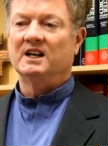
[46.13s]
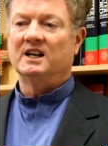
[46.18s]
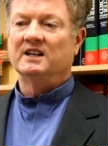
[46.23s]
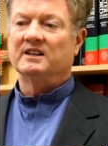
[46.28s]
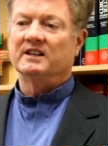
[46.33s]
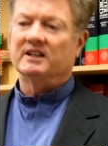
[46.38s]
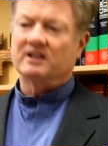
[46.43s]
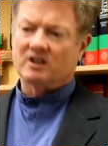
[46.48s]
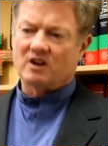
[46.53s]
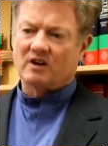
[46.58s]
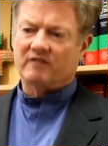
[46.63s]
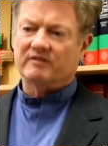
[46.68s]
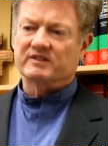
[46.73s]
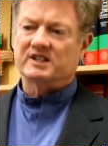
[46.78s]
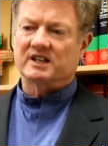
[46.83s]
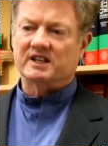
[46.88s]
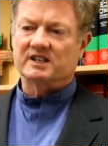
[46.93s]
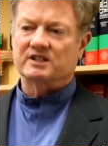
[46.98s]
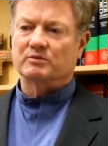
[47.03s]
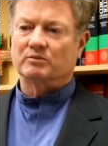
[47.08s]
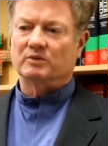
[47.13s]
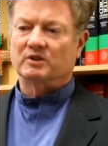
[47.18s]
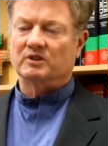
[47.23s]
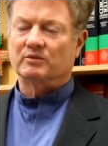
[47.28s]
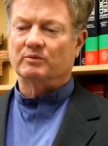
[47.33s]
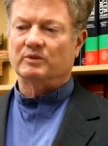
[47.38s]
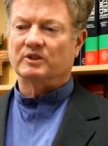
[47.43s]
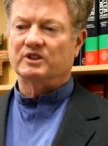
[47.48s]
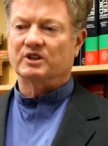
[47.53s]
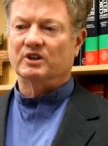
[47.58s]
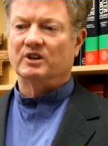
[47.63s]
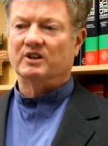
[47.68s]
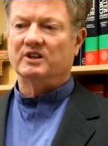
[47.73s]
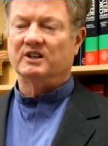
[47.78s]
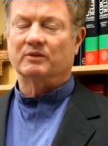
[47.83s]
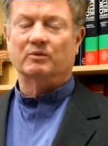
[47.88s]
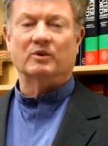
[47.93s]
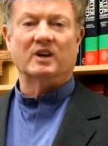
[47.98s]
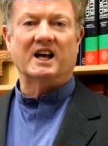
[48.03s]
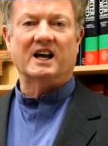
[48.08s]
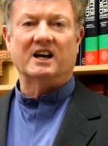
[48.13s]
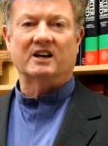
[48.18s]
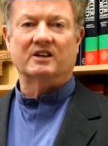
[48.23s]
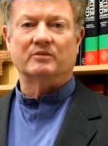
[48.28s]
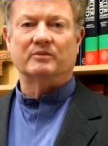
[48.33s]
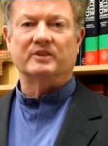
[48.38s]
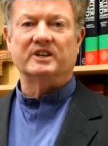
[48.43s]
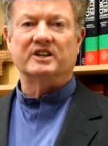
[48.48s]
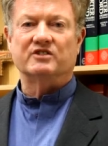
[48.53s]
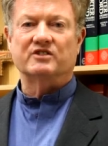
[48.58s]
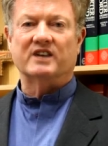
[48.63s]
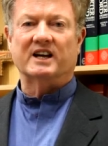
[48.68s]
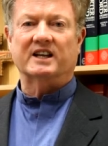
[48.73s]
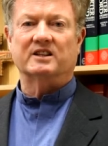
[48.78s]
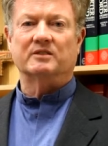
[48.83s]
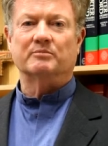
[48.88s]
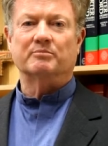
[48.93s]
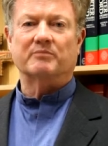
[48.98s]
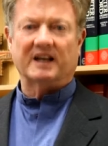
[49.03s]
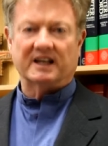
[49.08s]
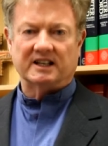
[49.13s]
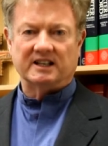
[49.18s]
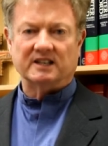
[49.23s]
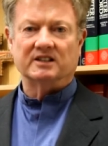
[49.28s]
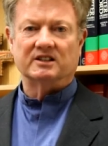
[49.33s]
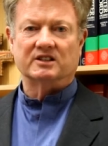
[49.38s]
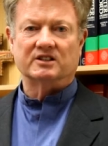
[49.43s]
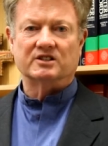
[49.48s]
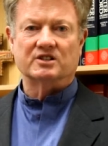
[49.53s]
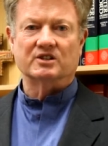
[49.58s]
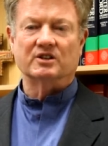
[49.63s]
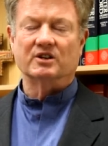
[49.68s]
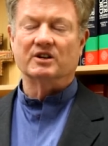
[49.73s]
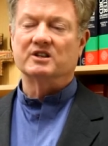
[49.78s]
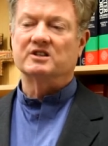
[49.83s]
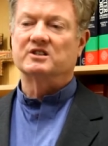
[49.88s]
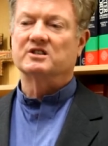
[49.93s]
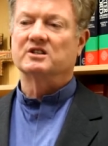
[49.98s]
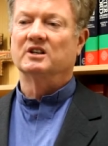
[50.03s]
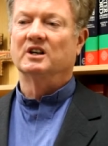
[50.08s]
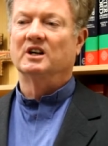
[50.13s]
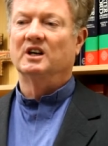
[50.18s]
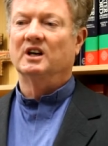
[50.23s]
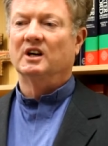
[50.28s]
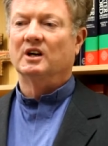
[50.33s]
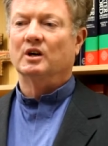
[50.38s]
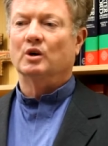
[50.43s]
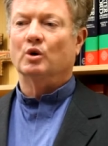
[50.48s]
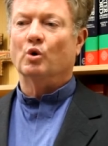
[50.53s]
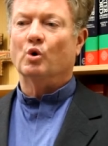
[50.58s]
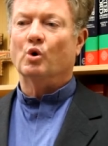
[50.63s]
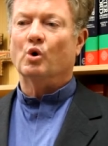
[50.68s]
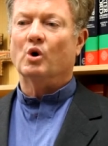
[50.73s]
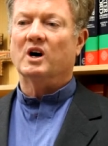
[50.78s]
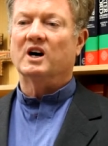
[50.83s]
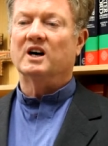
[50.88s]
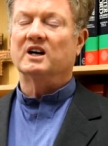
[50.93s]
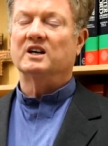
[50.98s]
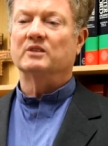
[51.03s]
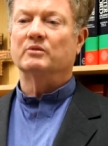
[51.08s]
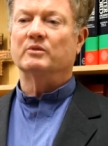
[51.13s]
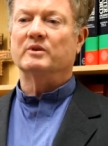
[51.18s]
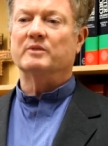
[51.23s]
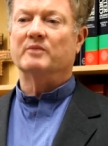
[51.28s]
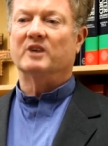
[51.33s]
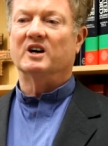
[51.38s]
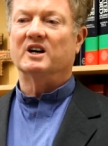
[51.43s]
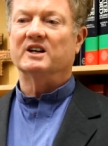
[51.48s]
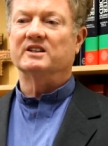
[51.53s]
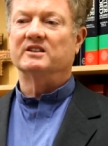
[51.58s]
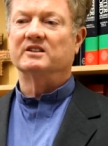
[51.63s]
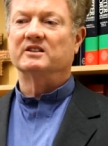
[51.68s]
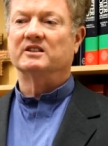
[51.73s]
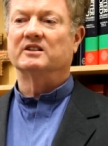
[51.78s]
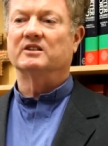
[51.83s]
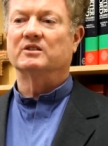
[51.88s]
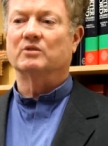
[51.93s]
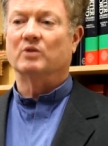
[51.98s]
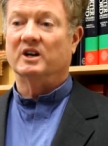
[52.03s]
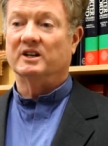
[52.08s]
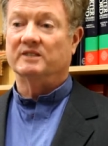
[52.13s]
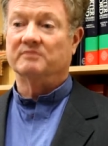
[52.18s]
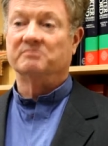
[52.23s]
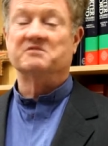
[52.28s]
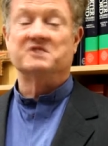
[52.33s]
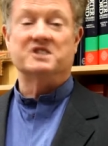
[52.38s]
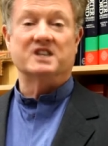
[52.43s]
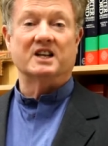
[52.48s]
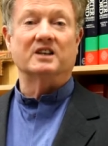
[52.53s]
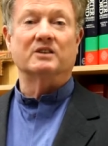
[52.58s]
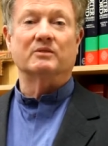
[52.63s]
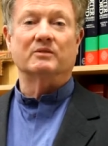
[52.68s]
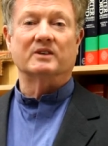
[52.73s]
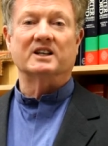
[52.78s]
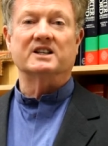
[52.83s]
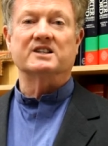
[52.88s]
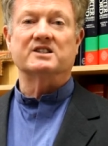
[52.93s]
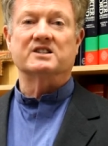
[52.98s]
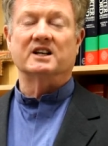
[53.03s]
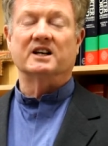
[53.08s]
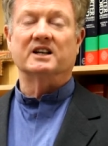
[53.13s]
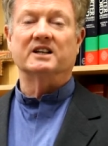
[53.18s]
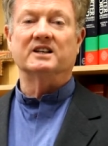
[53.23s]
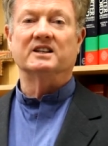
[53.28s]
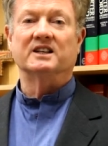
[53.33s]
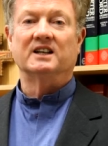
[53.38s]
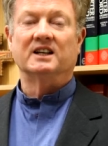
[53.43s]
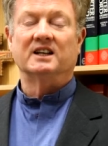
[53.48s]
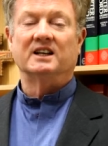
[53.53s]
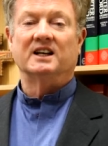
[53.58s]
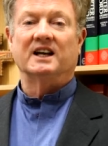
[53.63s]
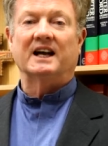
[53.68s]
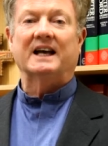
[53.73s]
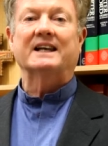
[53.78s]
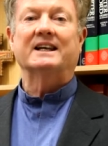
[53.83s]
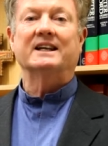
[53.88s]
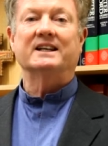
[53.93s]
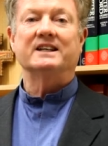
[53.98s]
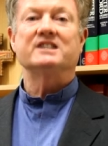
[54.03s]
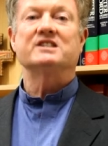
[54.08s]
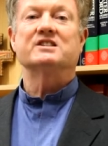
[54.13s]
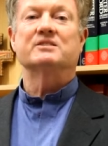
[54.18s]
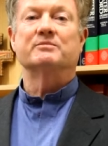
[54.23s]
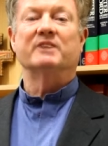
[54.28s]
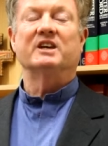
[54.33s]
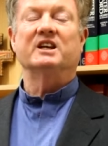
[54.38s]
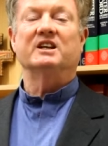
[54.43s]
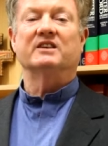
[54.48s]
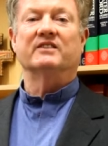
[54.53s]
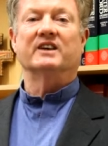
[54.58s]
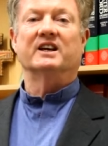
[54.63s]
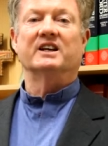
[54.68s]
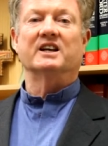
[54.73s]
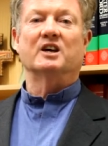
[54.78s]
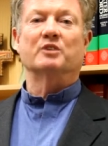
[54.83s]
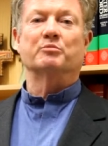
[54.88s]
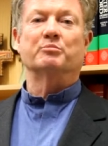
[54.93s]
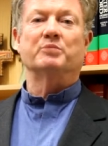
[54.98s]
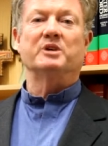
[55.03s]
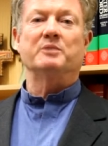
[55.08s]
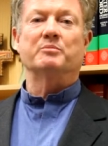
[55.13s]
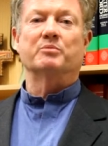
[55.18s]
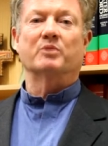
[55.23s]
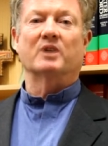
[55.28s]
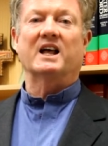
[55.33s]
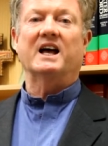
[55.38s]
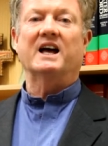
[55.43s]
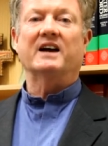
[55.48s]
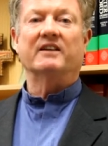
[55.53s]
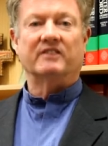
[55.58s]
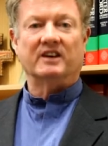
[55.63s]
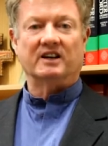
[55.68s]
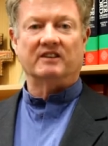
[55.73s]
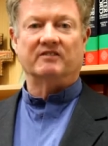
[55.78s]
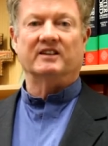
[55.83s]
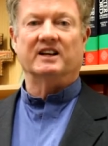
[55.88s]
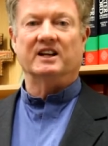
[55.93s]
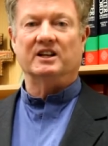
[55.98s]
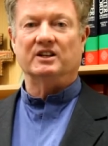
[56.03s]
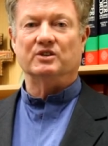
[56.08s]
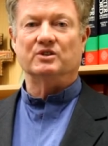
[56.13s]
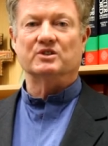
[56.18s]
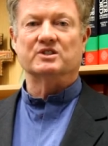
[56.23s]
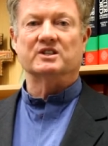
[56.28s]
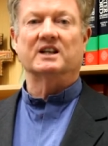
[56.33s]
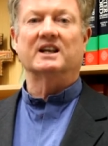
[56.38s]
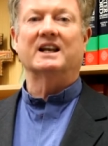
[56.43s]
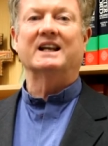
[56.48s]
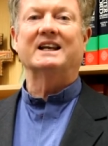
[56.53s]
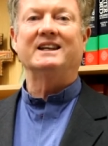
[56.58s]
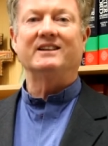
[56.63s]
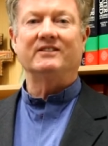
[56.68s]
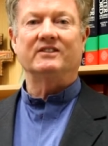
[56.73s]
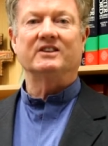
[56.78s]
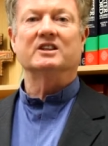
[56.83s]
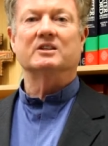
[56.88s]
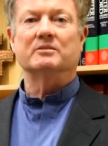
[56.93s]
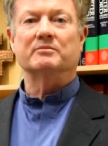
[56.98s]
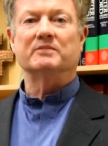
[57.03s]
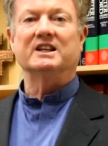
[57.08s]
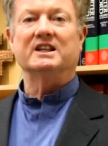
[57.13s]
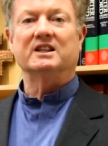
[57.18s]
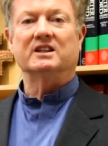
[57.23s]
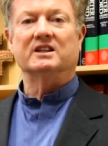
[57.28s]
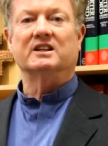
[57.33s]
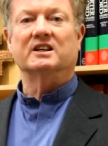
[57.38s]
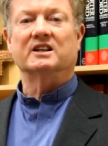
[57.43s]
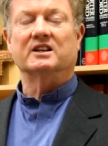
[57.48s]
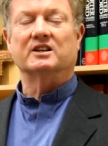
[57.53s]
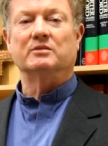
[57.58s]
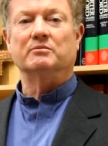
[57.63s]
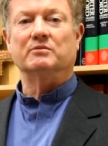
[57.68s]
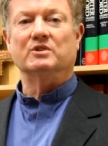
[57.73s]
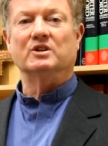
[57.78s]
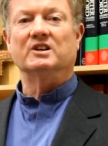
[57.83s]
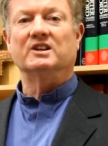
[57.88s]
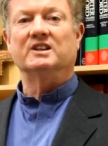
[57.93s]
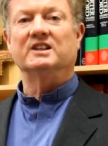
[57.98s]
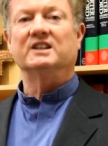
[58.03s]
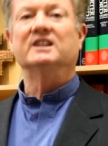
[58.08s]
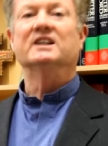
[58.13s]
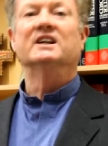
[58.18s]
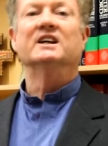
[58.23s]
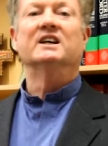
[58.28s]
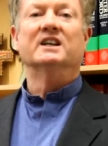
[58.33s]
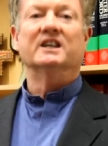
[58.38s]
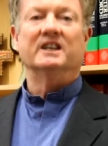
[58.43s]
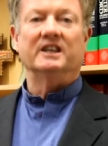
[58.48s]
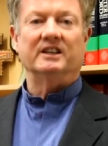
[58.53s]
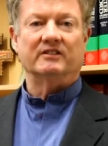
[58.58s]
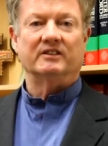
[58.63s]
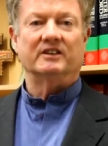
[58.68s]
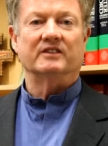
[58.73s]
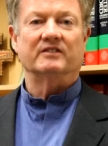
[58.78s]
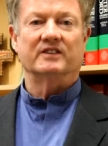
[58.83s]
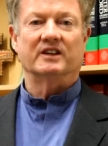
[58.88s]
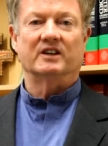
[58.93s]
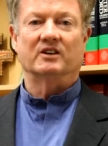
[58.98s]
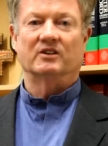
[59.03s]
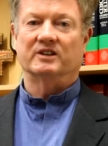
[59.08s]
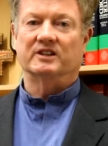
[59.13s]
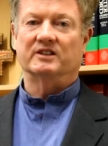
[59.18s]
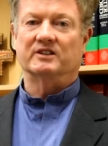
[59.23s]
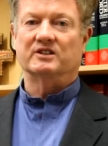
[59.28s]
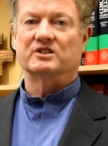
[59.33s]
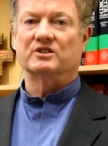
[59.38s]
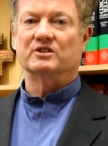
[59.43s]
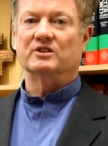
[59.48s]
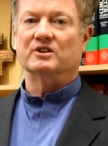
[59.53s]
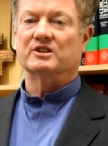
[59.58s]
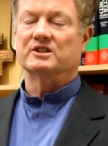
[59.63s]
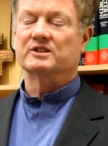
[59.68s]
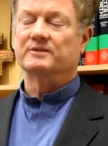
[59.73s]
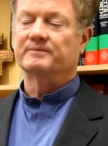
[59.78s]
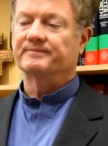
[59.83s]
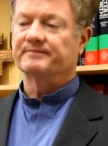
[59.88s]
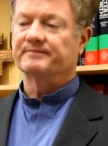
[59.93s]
Then the conversation will turn to, well, how can we attract them back into church? Or we might quite genuinely say, at least many of our young people have our values and are living them in the community, even if they're not in the church.